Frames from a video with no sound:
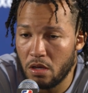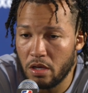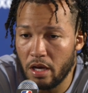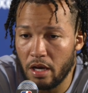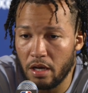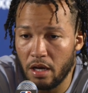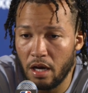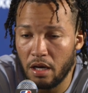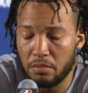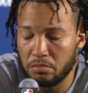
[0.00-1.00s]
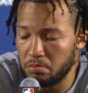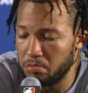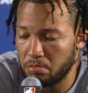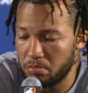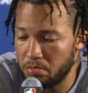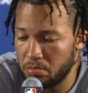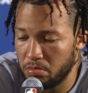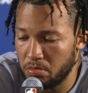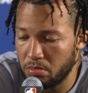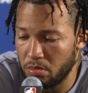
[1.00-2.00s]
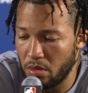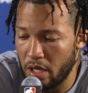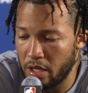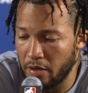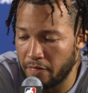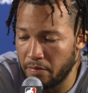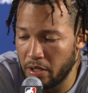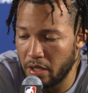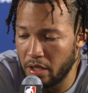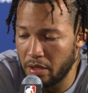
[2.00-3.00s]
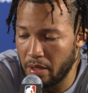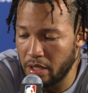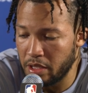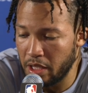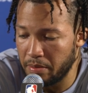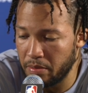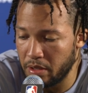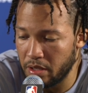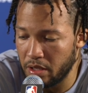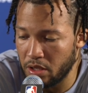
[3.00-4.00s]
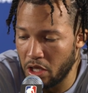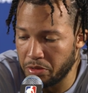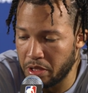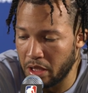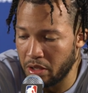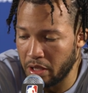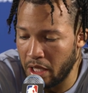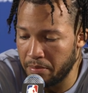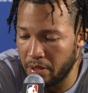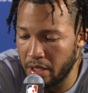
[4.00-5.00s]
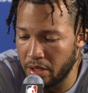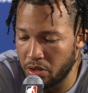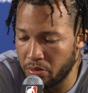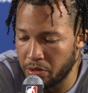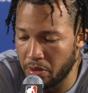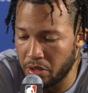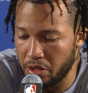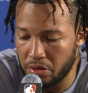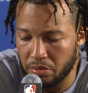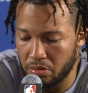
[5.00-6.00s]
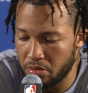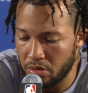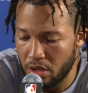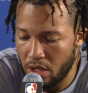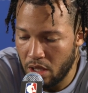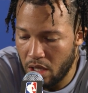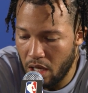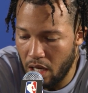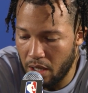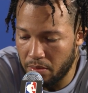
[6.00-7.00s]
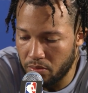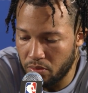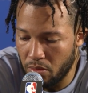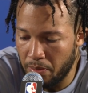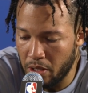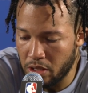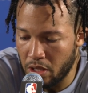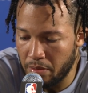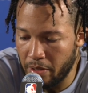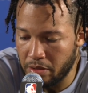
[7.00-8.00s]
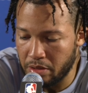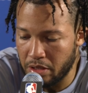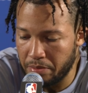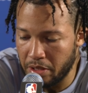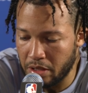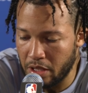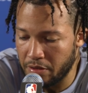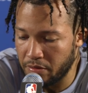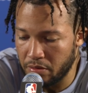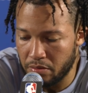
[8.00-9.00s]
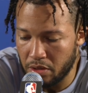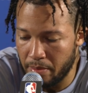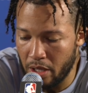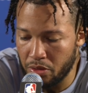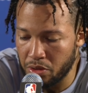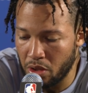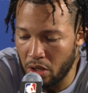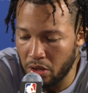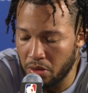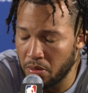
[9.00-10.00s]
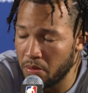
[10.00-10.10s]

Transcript: Yeah, um, I think for me and our team, is as long as we stick to our game plan and do what we're supposed to do, um, put us in the best position to be successful, no matter who's guarding who.